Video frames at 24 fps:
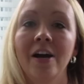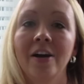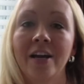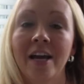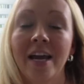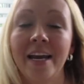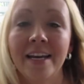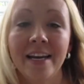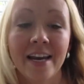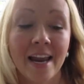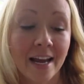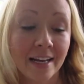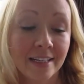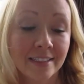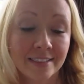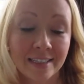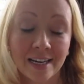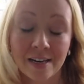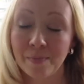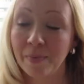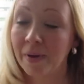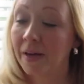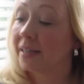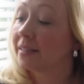Okay, next
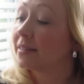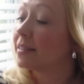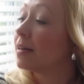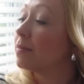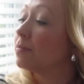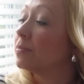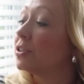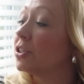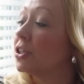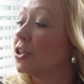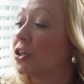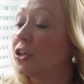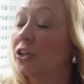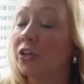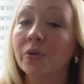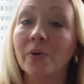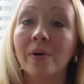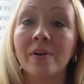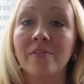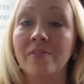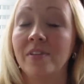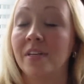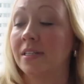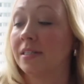I picked up
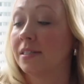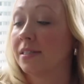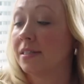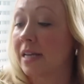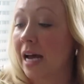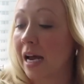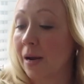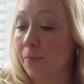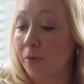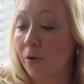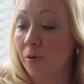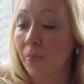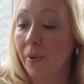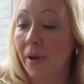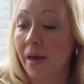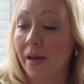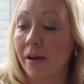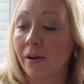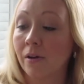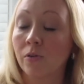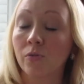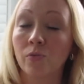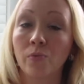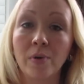two of these diaper
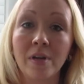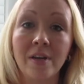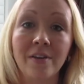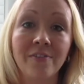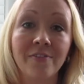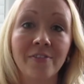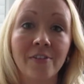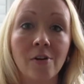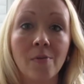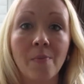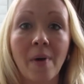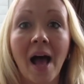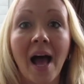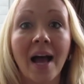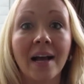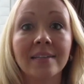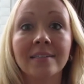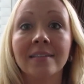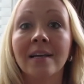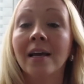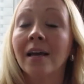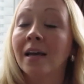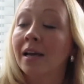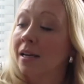pail refill
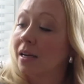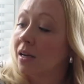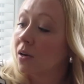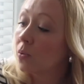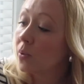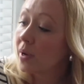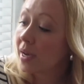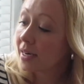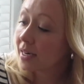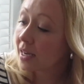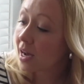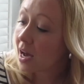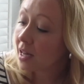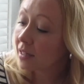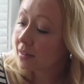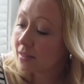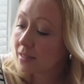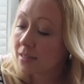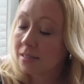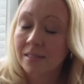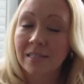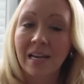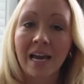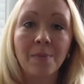bags. Now we had gotten
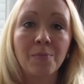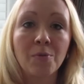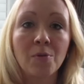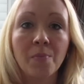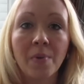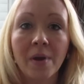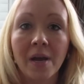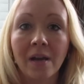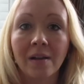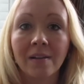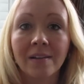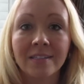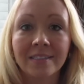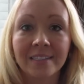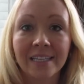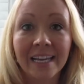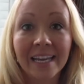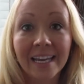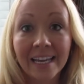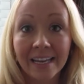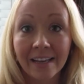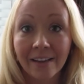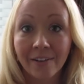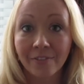this diaper pail as a
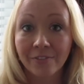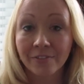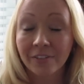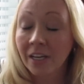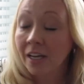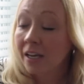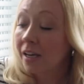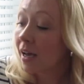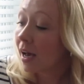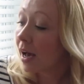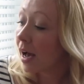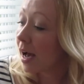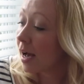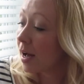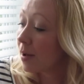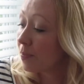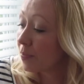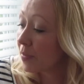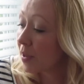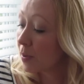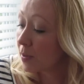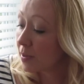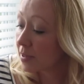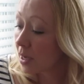gift
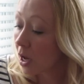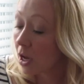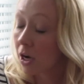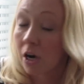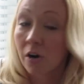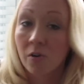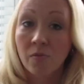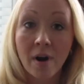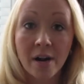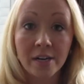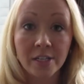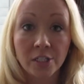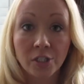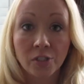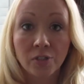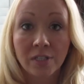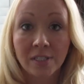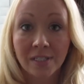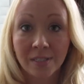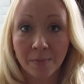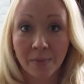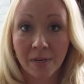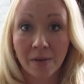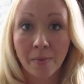um, it was on our registry.
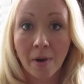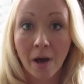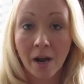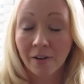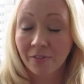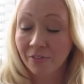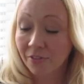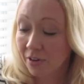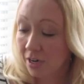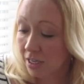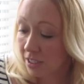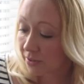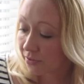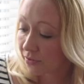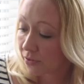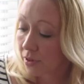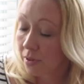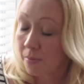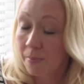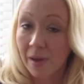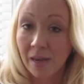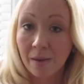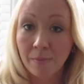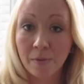Somebody bought it for us for
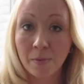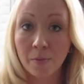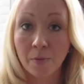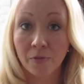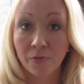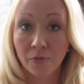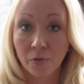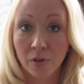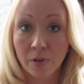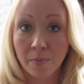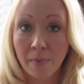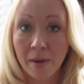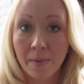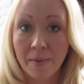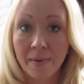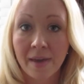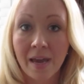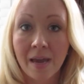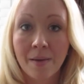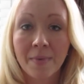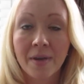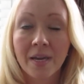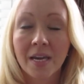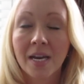the baby before the baby
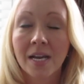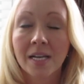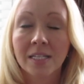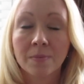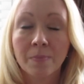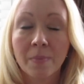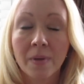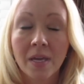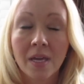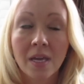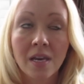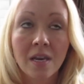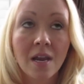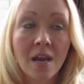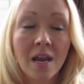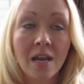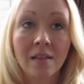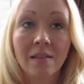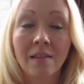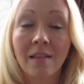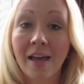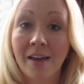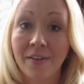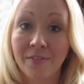came. It has been a
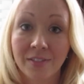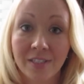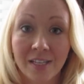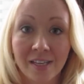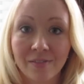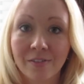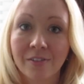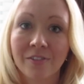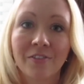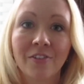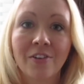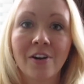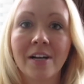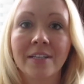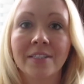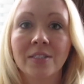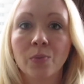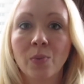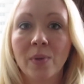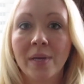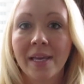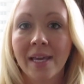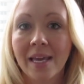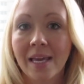lifesaver for
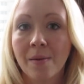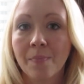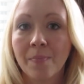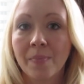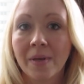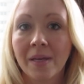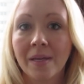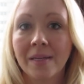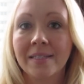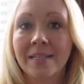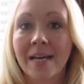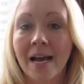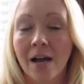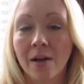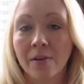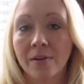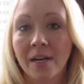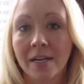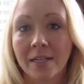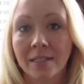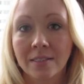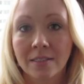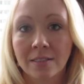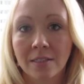us. We keep it down
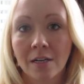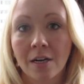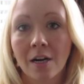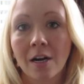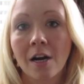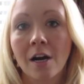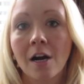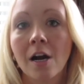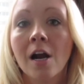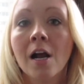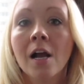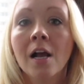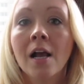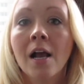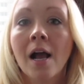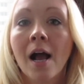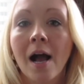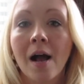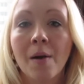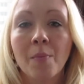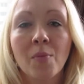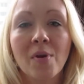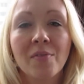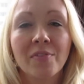next to her.
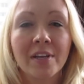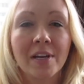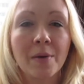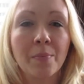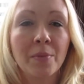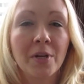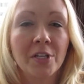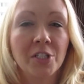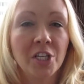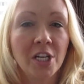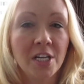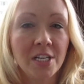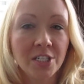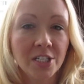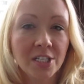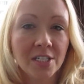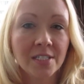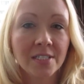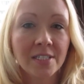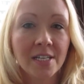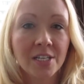Um, we have like a, a, changing